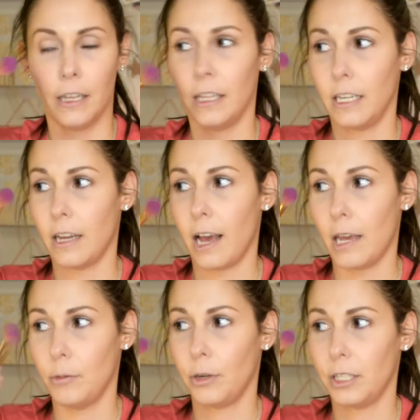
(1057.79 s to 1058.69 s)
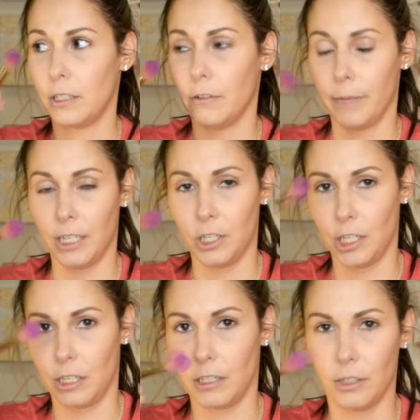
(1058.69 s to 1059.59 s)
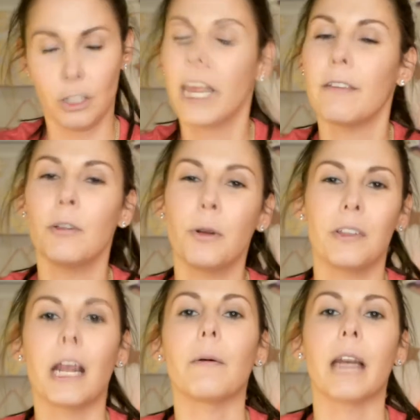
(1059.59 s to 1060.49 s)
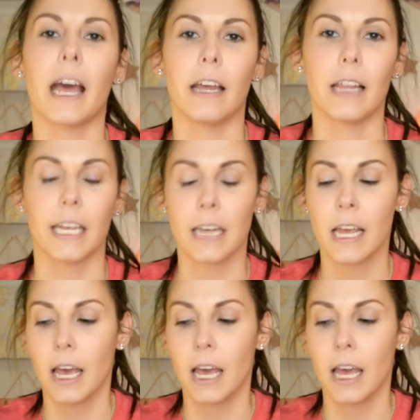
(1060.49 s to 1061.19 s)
the high points of my cheeks, and just everywhere that I would highlight.